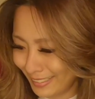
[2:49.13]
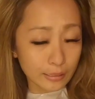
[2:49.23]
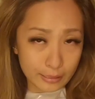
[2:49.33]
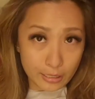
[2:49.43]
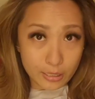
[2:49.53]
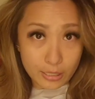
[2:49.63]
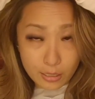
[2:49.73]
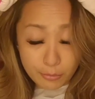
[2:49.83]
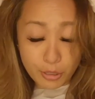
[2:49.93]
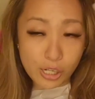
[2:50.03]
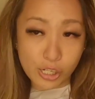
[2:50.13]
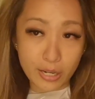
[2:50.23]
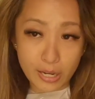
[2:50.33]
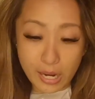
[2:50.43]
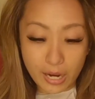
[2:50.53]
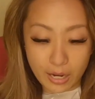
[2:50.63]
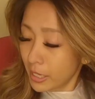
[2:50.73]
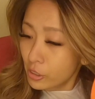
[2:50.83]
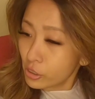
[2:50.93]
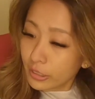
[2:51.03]
Let's just brush our hair,
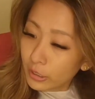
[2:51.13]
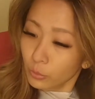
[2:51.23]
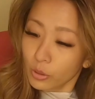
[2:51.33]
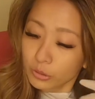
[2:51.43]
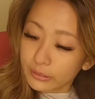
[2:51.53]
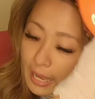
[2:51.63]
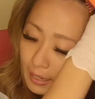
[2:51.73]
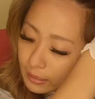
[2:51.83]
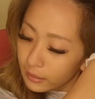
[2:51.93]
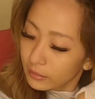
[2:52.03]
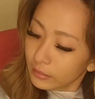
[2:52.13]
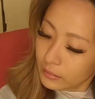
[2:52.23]
make sure it won't tangle.